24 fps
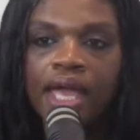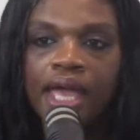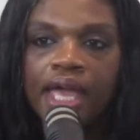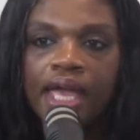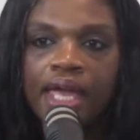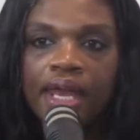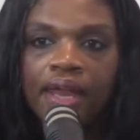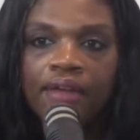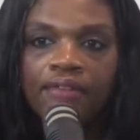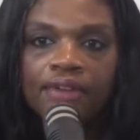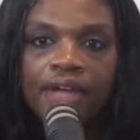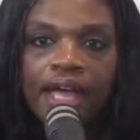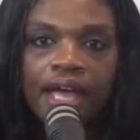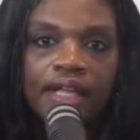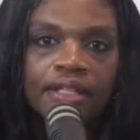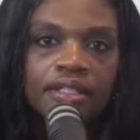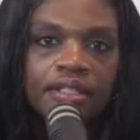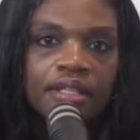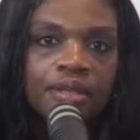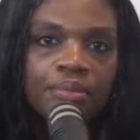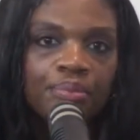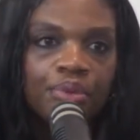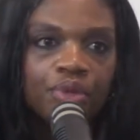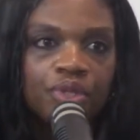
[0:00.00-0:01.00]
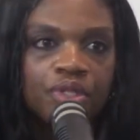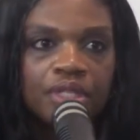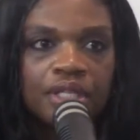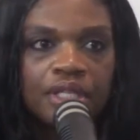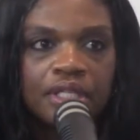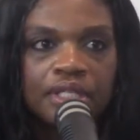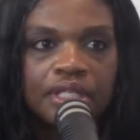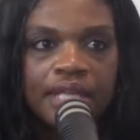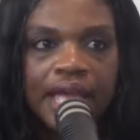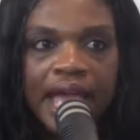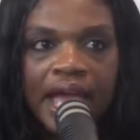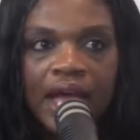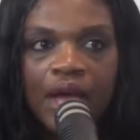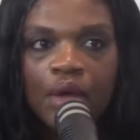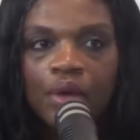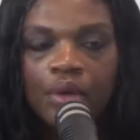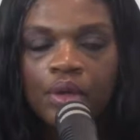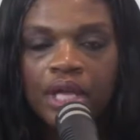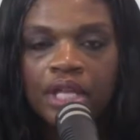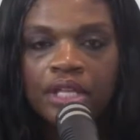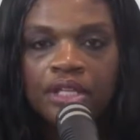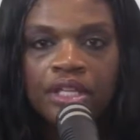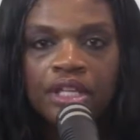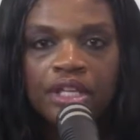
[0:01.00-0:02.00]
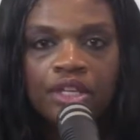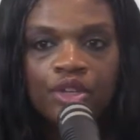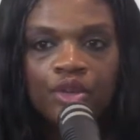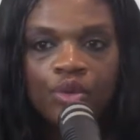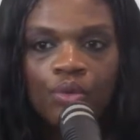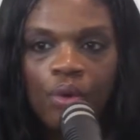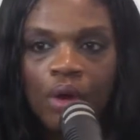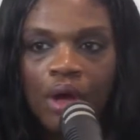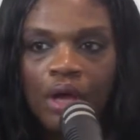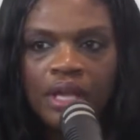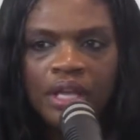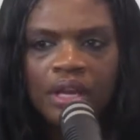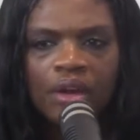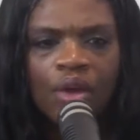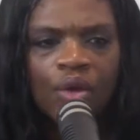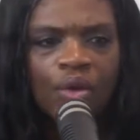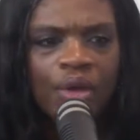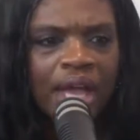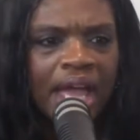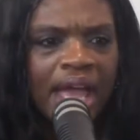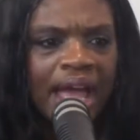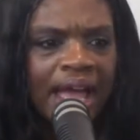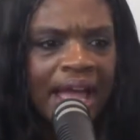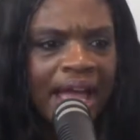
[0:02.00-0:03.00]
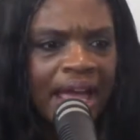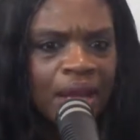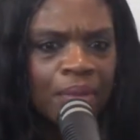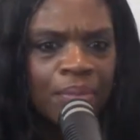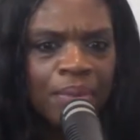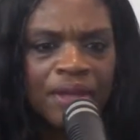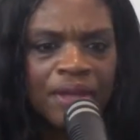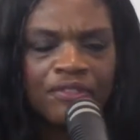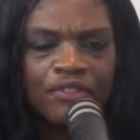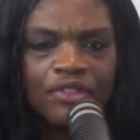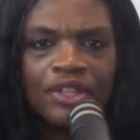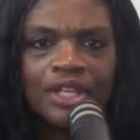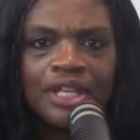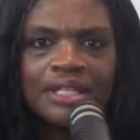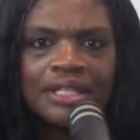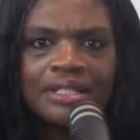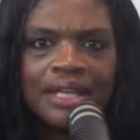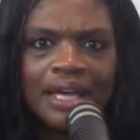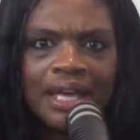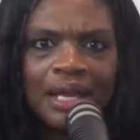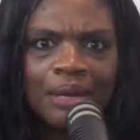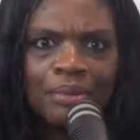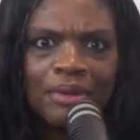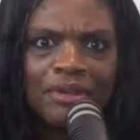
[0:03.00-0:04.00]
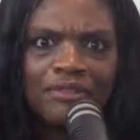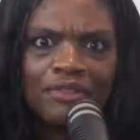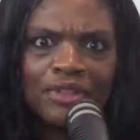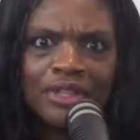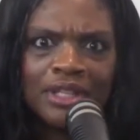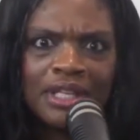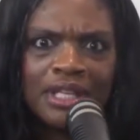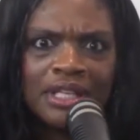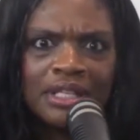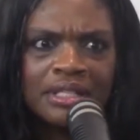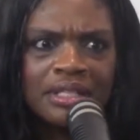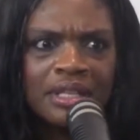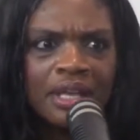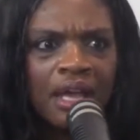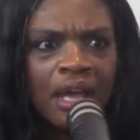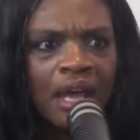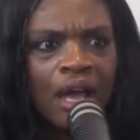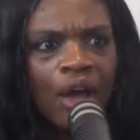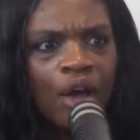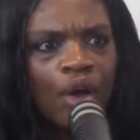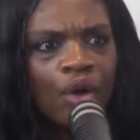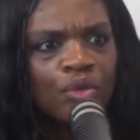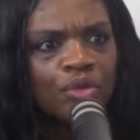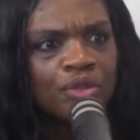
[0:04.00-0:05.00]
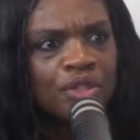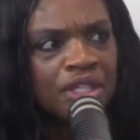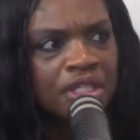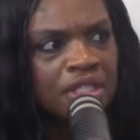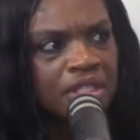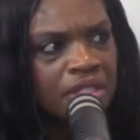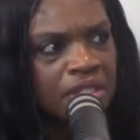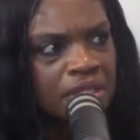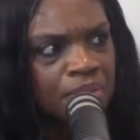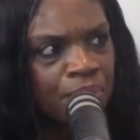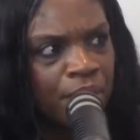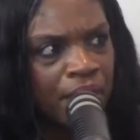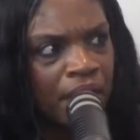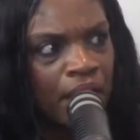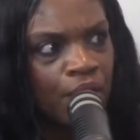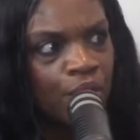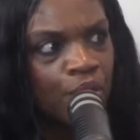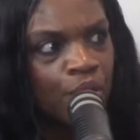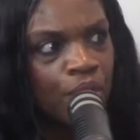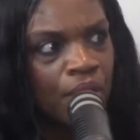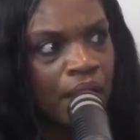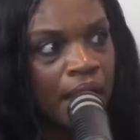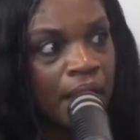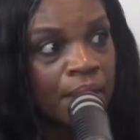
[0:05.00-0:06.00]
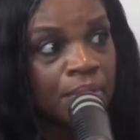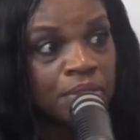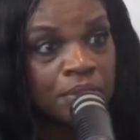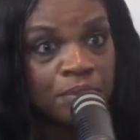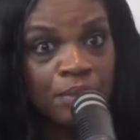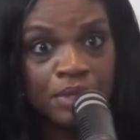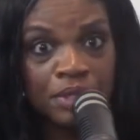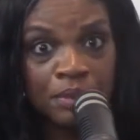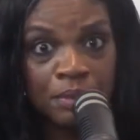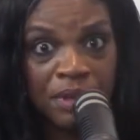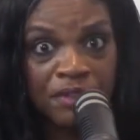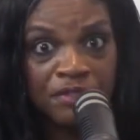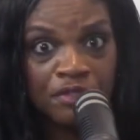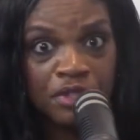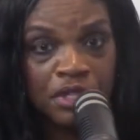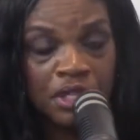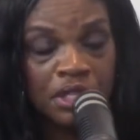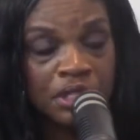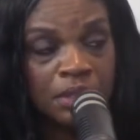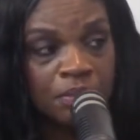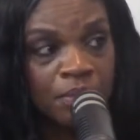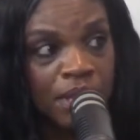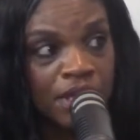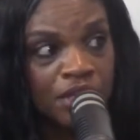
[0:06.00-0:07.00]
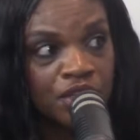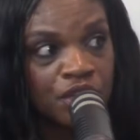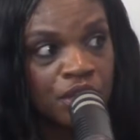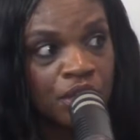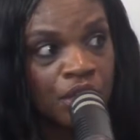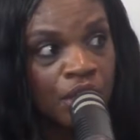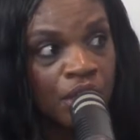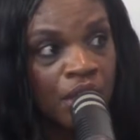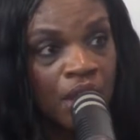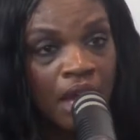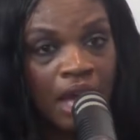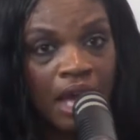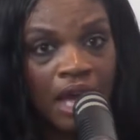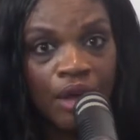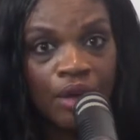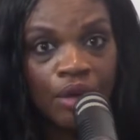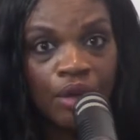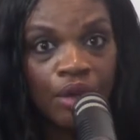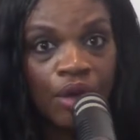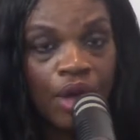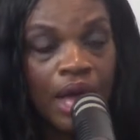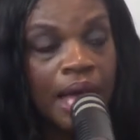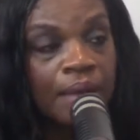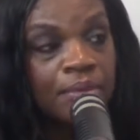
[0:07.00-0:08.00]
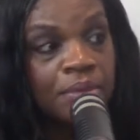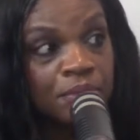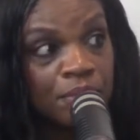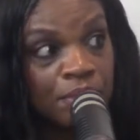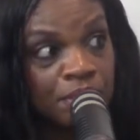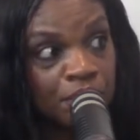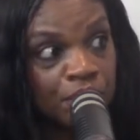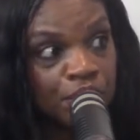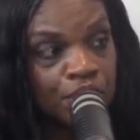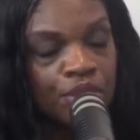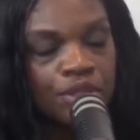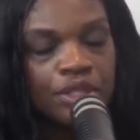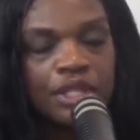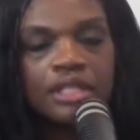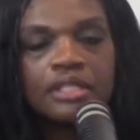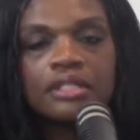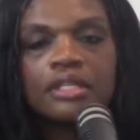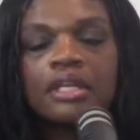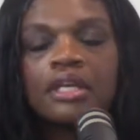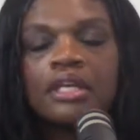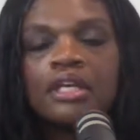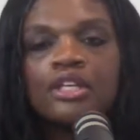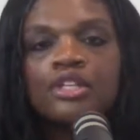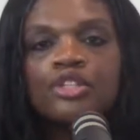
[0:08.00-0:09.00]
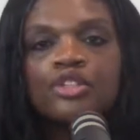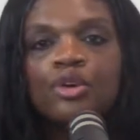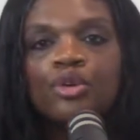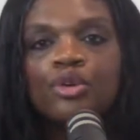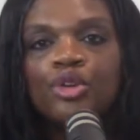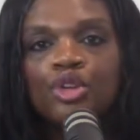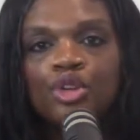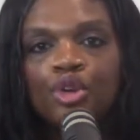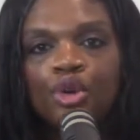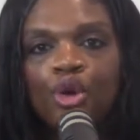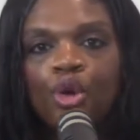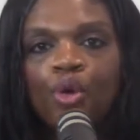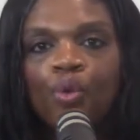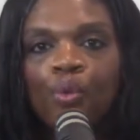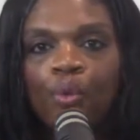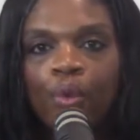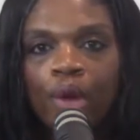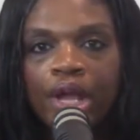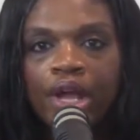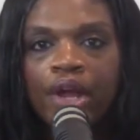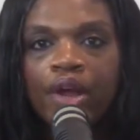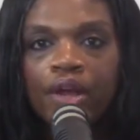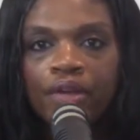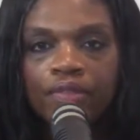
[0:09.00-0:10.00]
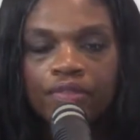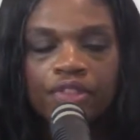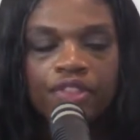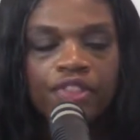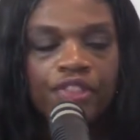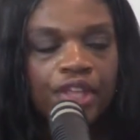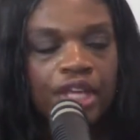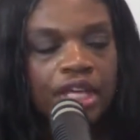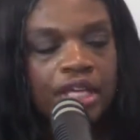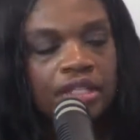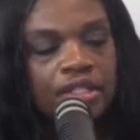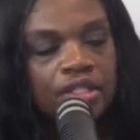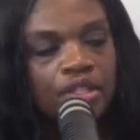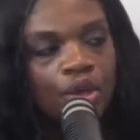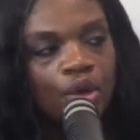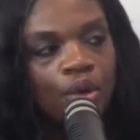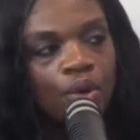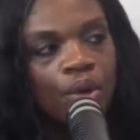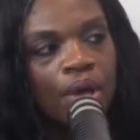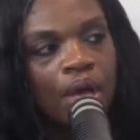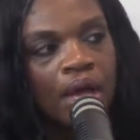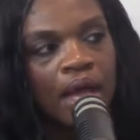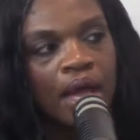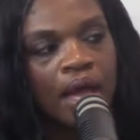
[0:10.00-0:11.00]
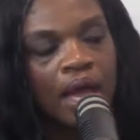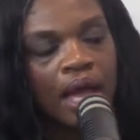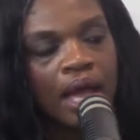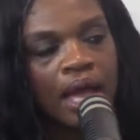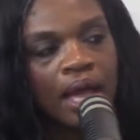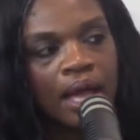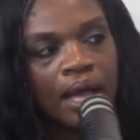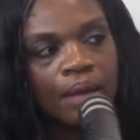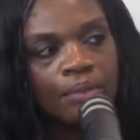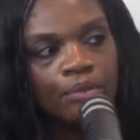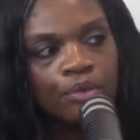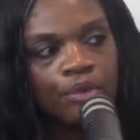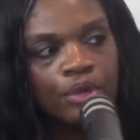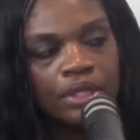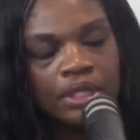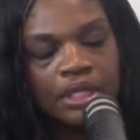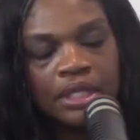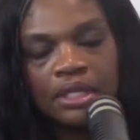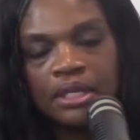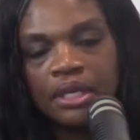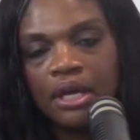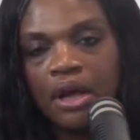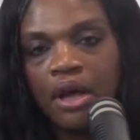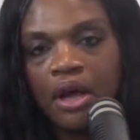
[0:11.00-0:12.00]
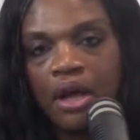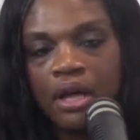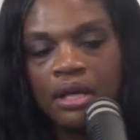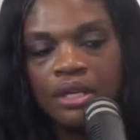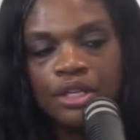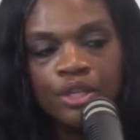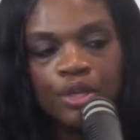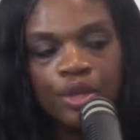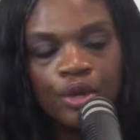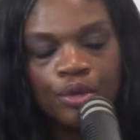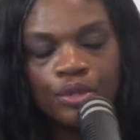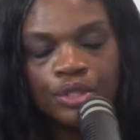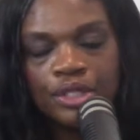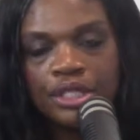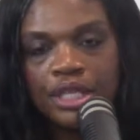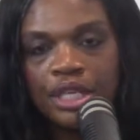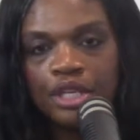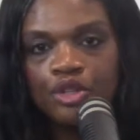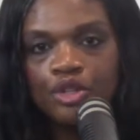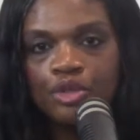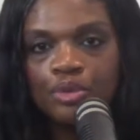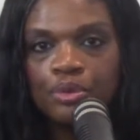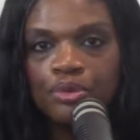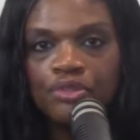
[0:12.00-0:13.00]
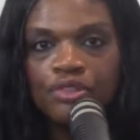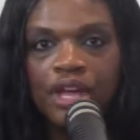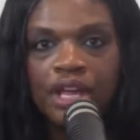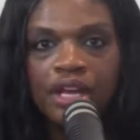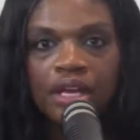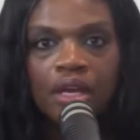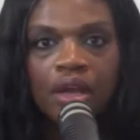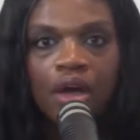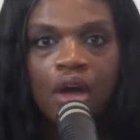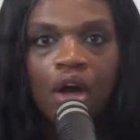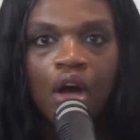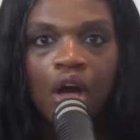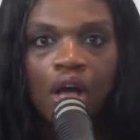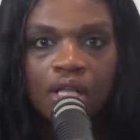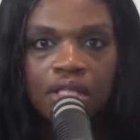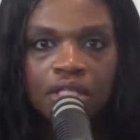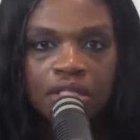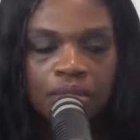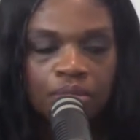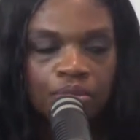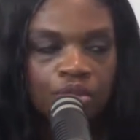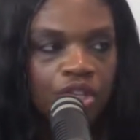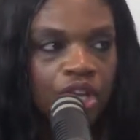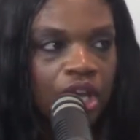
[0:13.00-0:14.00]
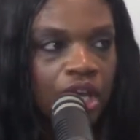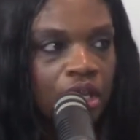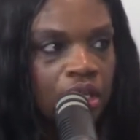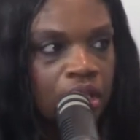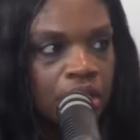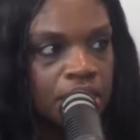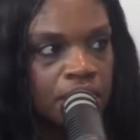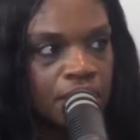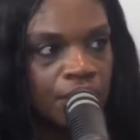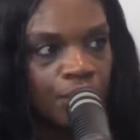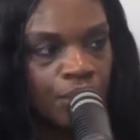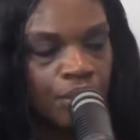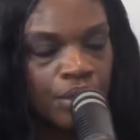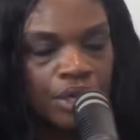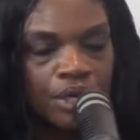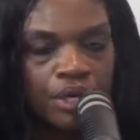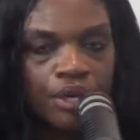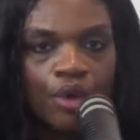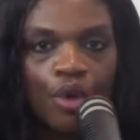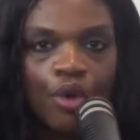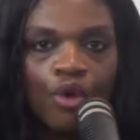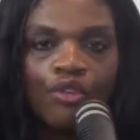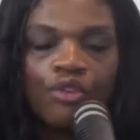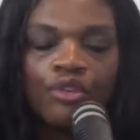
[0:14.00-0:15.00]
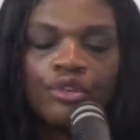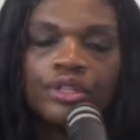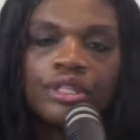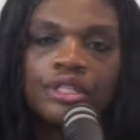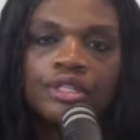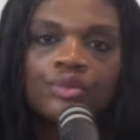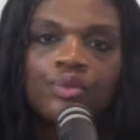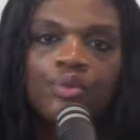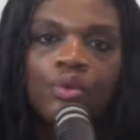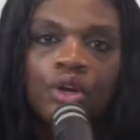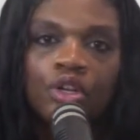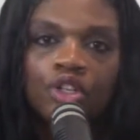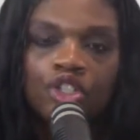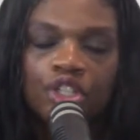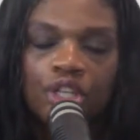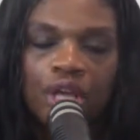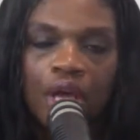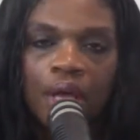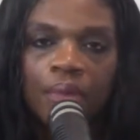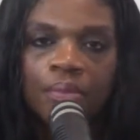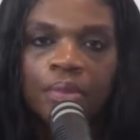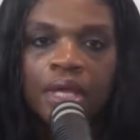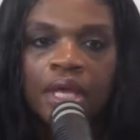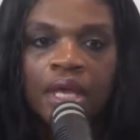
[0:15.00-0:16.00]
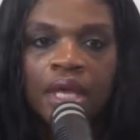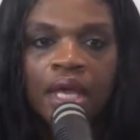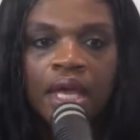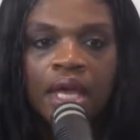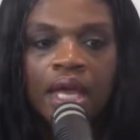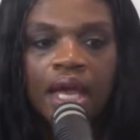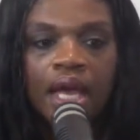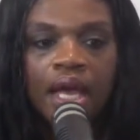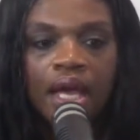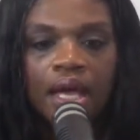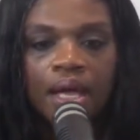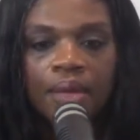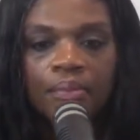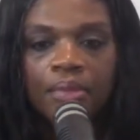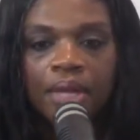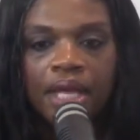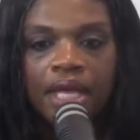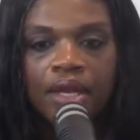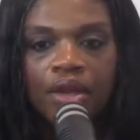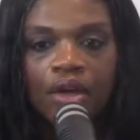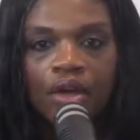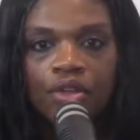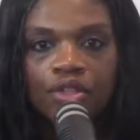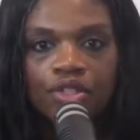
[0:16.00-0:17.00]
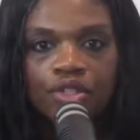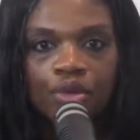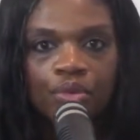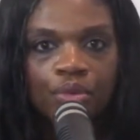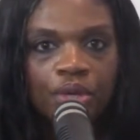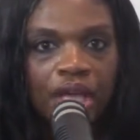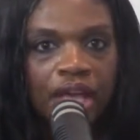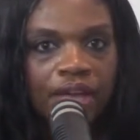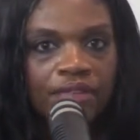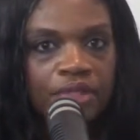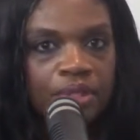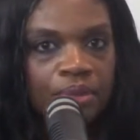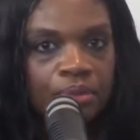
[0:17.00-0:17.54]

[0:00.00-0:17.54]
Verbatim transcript: and I've got ten percent down, and then you walk in, okay, I got to pay for this. I got to pay for this. Oh, this is uh, I'm supposed to pay for the inspection. Uh, I'm supposed to do this. So you're aware of the thing. So uh, I'm really, uh, you know, Sandra's provided an awesome checklist that we're going to go over in this workshop. Um, and also we have